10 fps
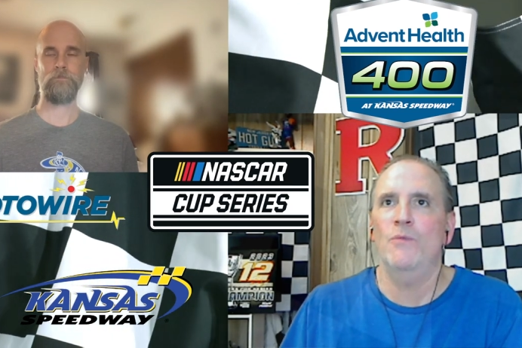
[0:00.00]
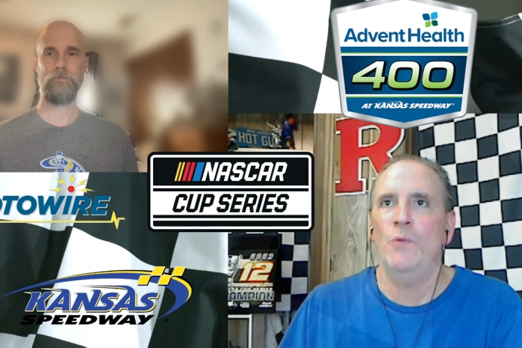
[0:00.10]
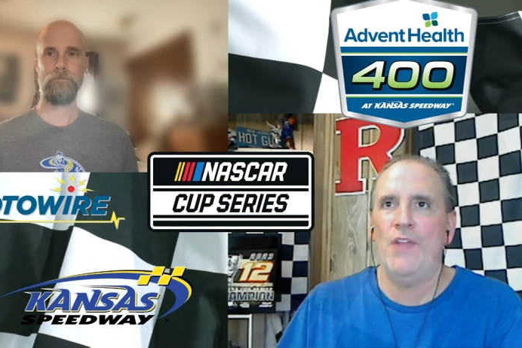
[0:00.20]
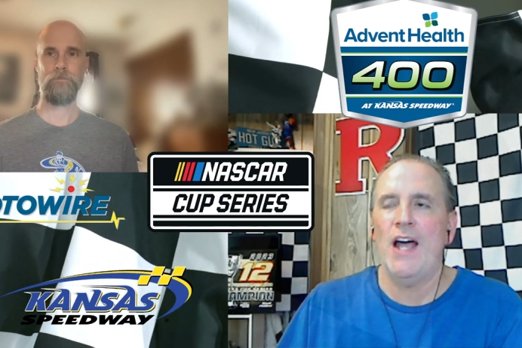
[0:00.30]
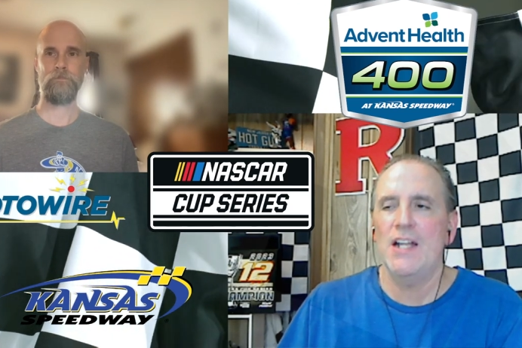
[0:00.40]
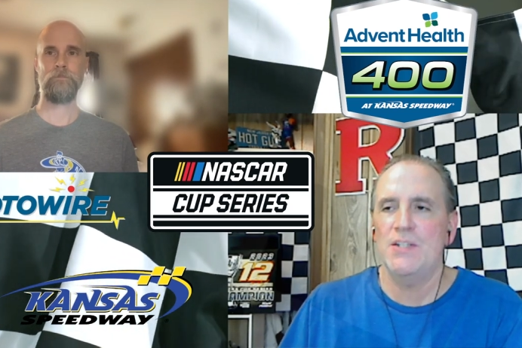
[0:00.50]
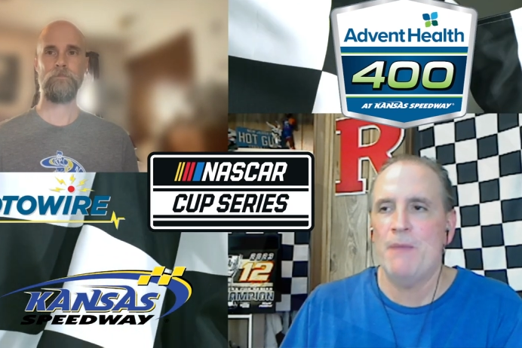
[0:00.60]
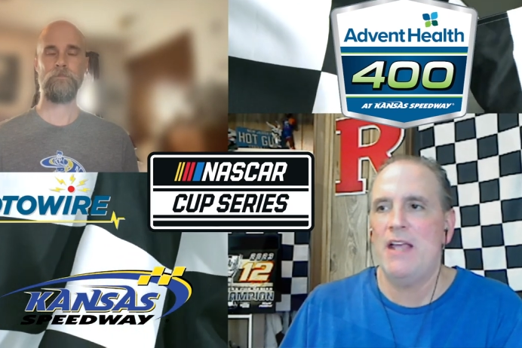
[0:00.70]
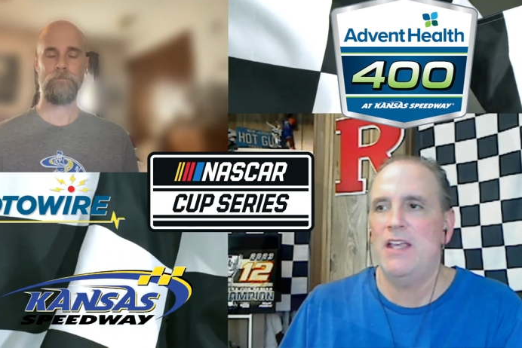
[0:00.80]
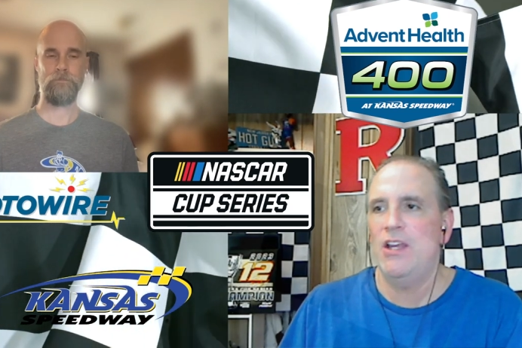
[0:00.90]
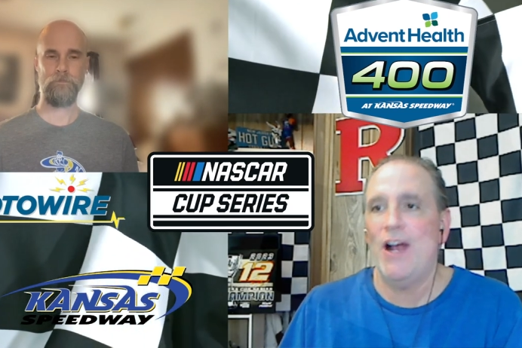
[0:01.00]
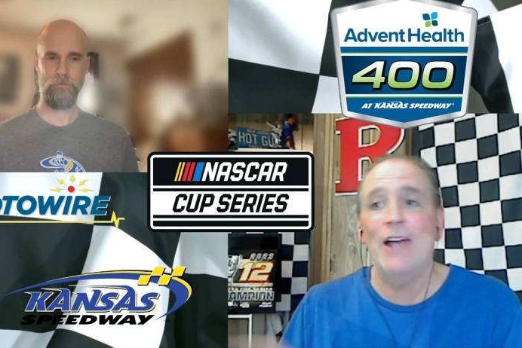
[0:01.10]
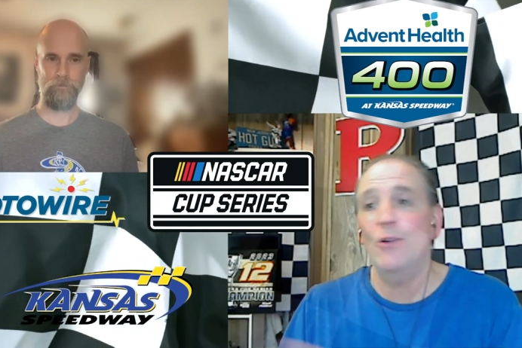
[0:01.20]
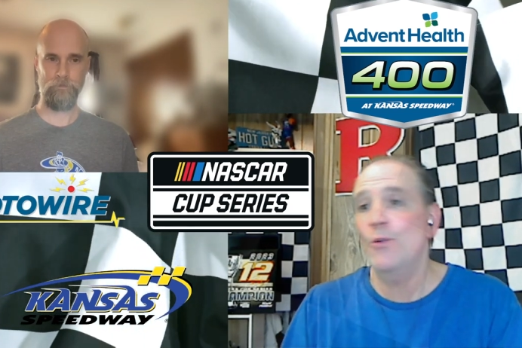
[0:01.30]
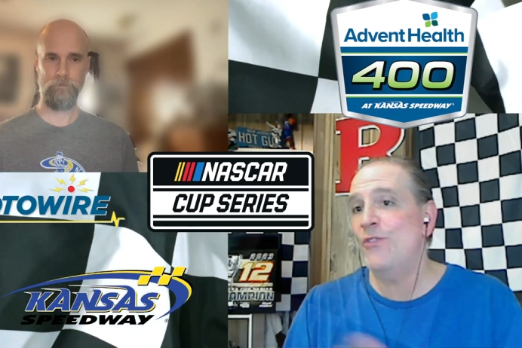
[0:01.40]
Speaker 1: with odds back here, I
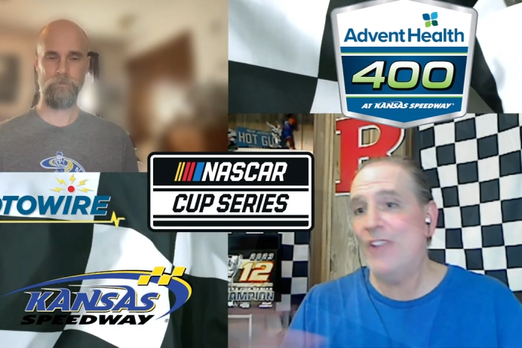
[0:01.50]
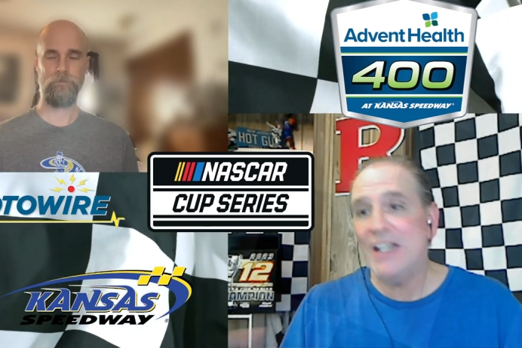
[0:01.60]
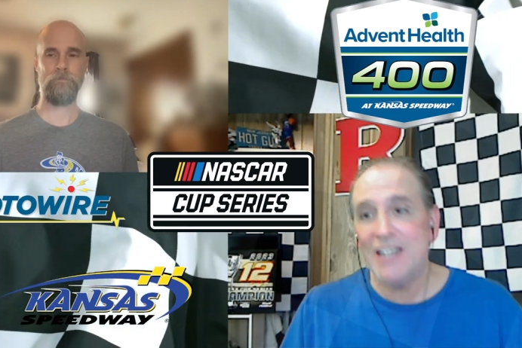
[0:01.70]
don't think